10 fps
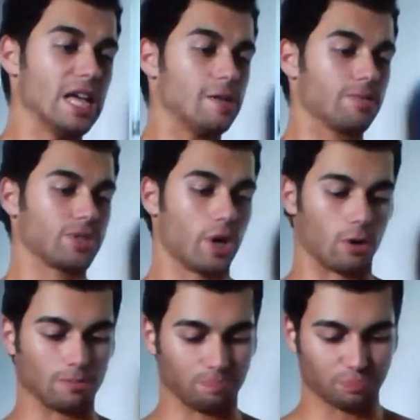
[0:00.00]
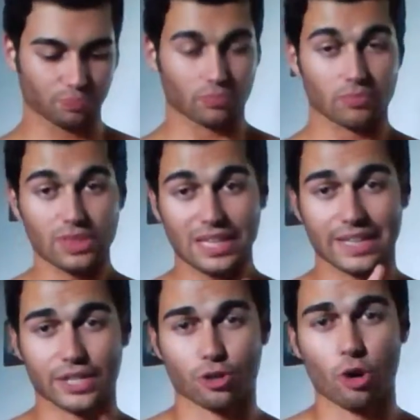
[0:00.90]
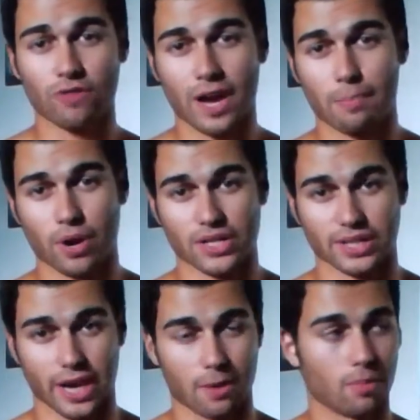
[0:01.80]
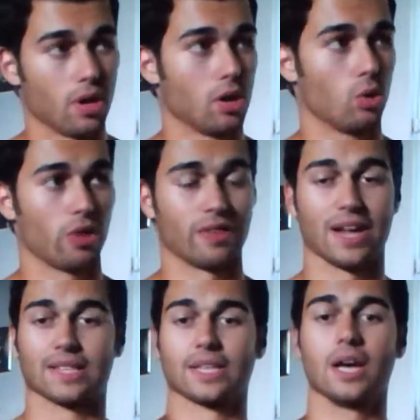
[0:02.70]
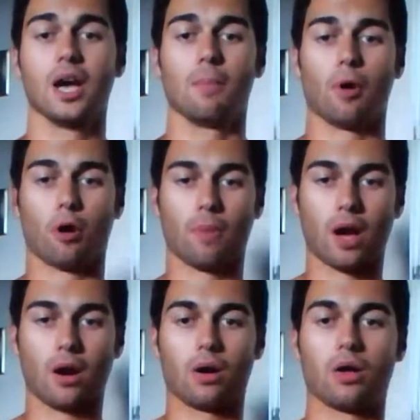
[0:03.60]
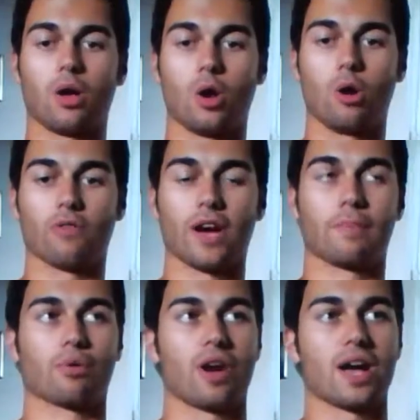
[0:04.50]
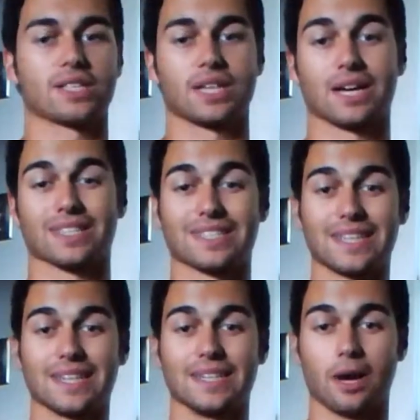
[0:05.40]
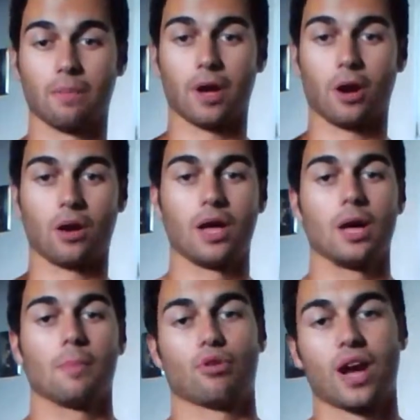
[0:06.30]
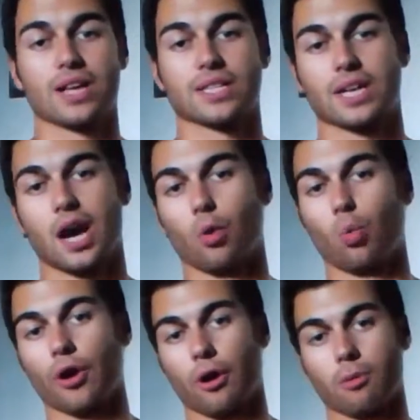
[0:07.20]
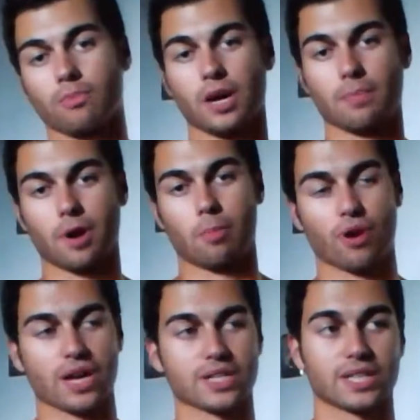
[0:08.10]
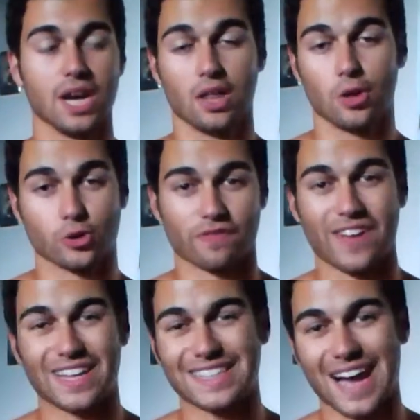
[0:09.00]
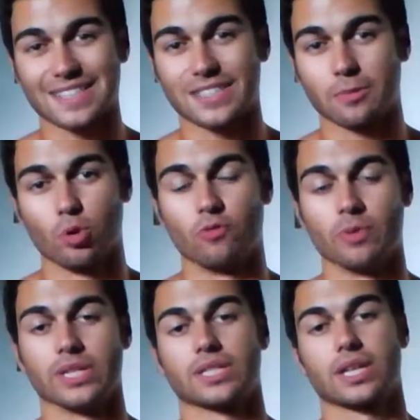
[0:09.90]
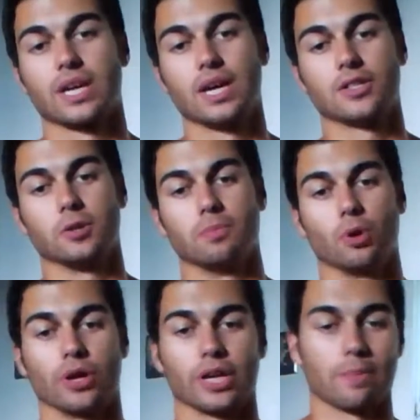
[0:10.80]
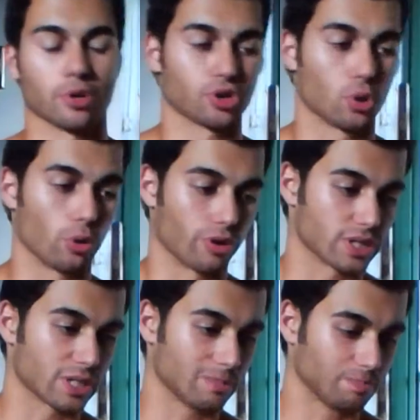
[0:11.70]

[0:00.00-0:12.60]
So get your overhead pressing up, whether that's barbell overhead press, seated dumbbell press, one-arm dumbbell press. Those are fantastic movements to building up your shoulders.